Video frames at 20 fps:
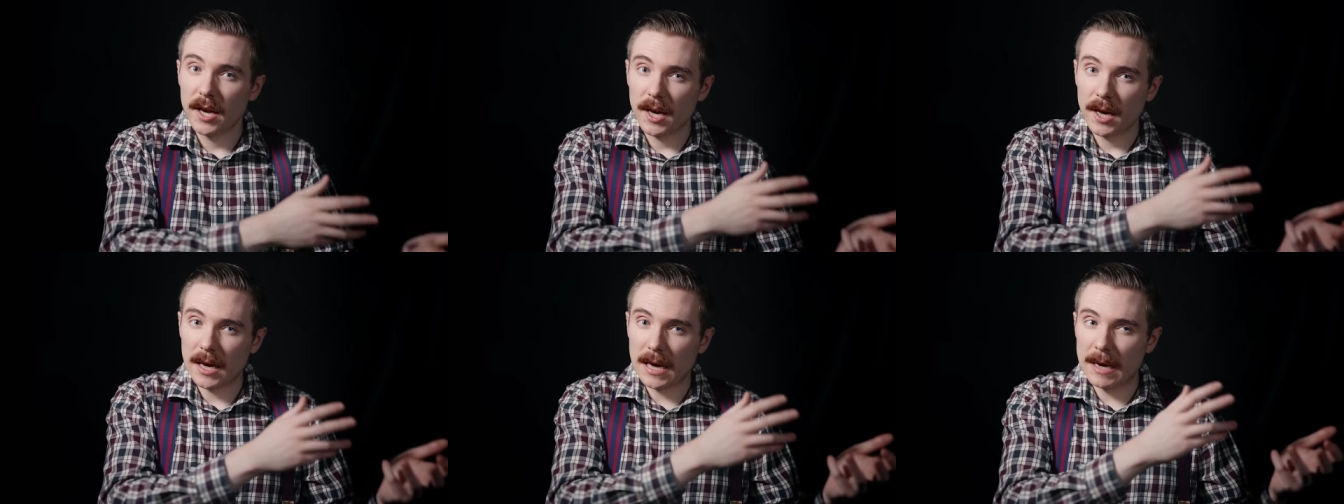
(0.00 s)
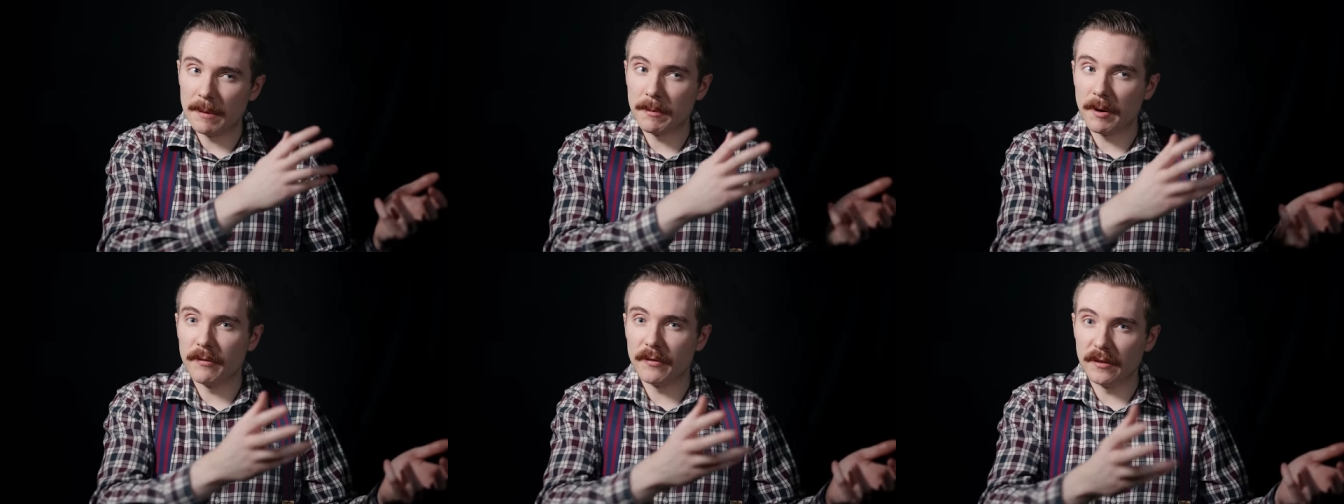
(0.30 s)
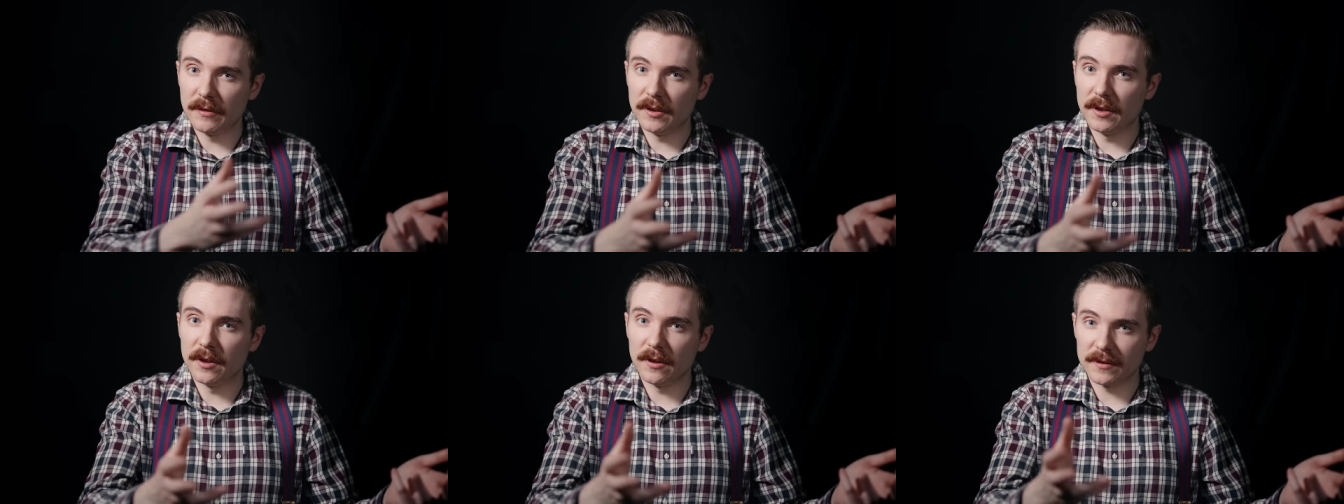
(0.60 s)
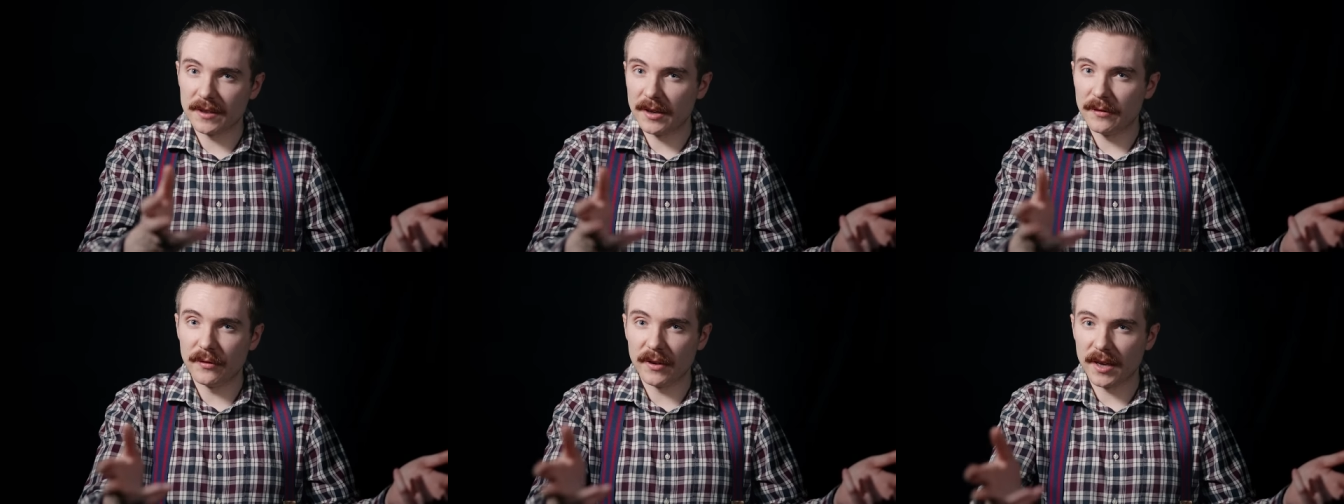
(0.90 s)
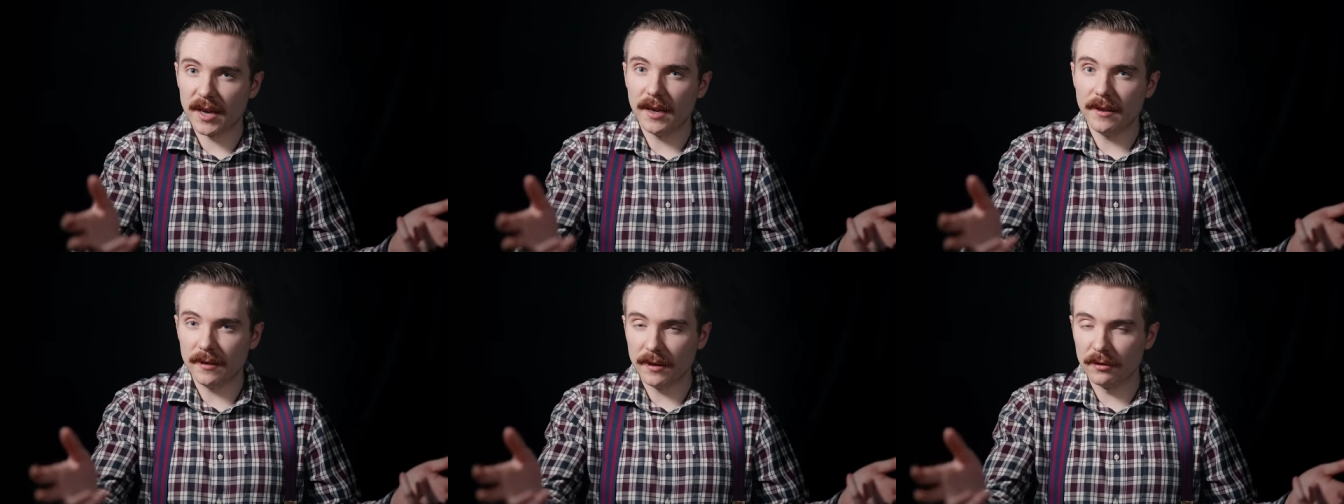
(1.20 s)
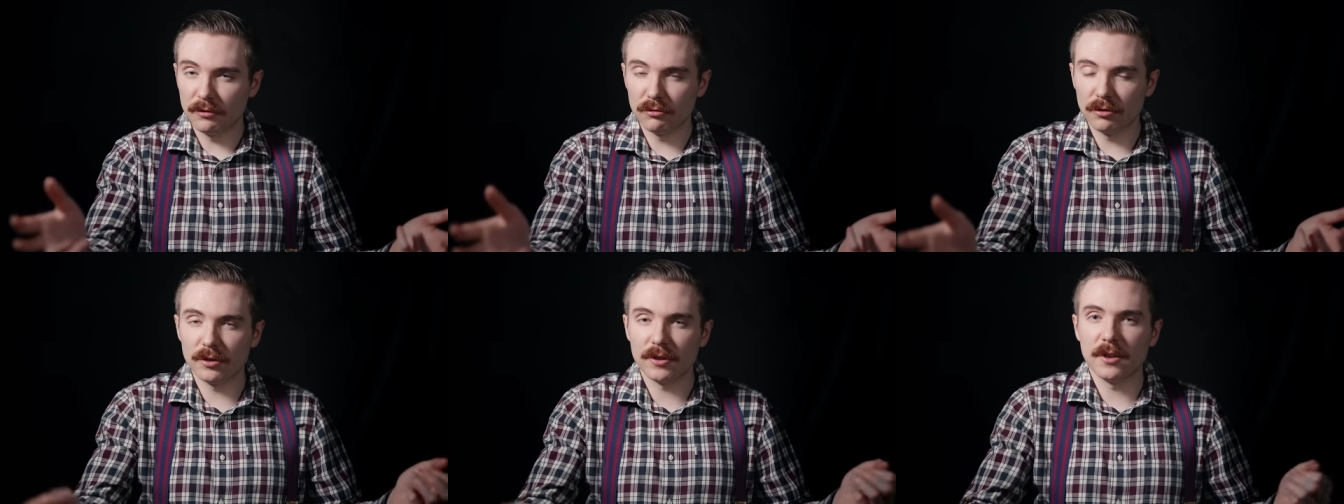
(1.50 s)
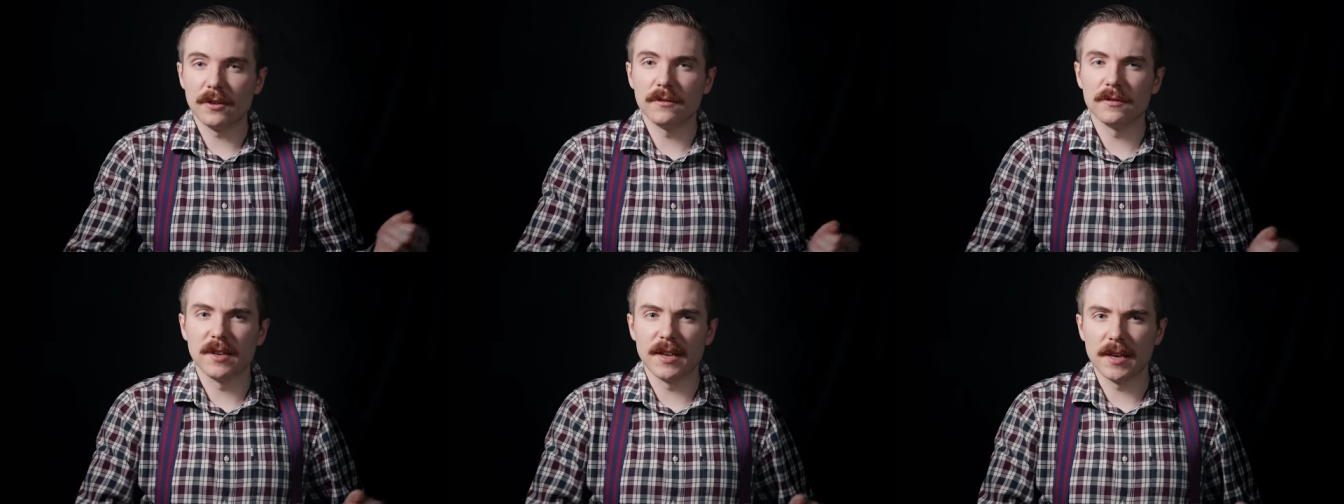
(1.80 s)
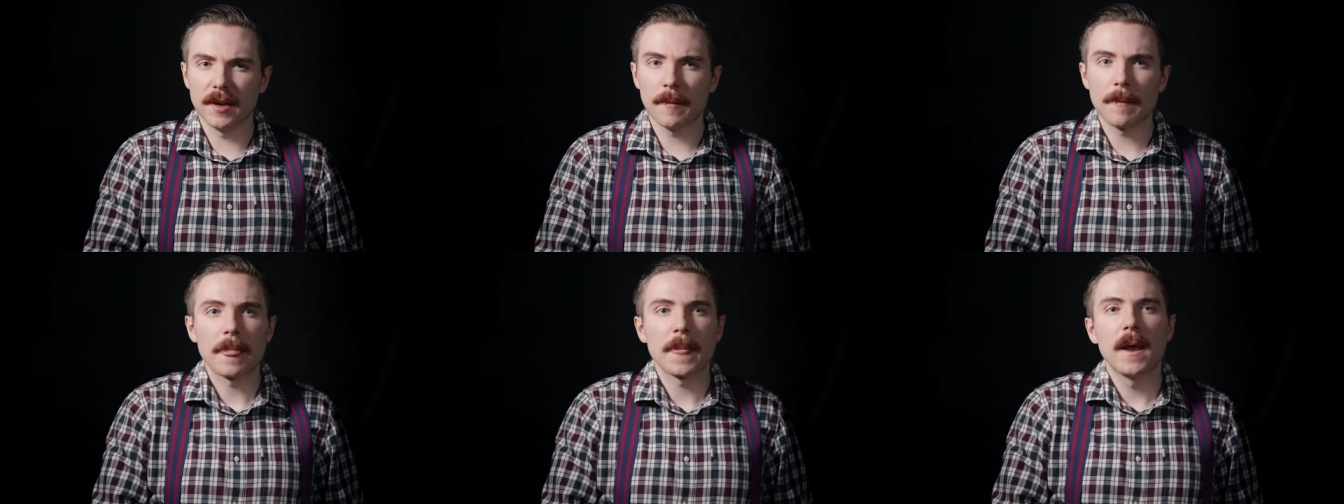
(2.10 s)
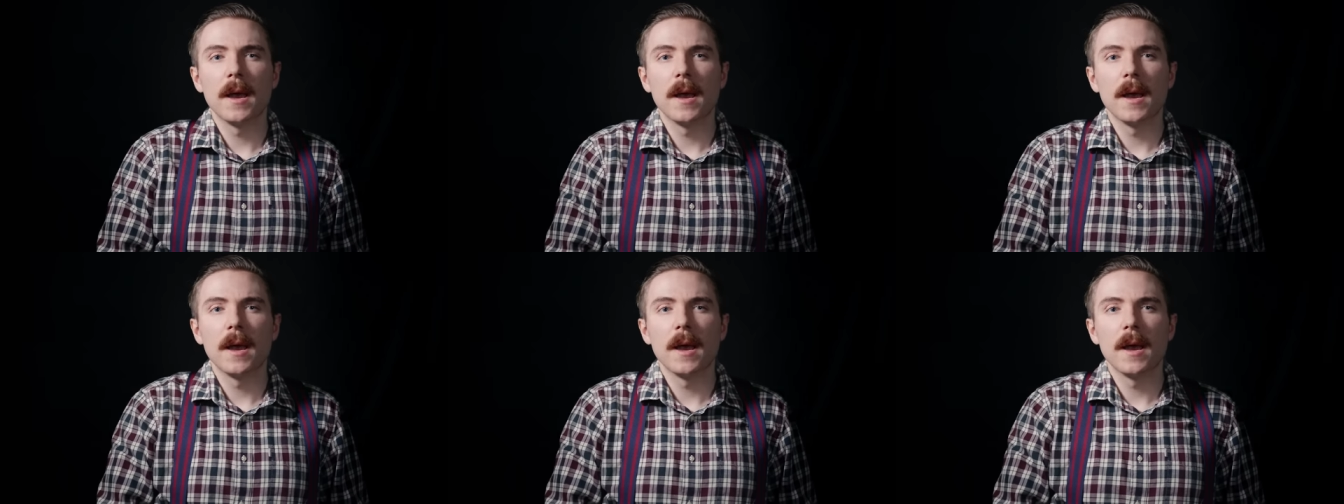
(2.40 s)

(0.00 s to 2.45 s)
I'm obviously not advocating drug use here,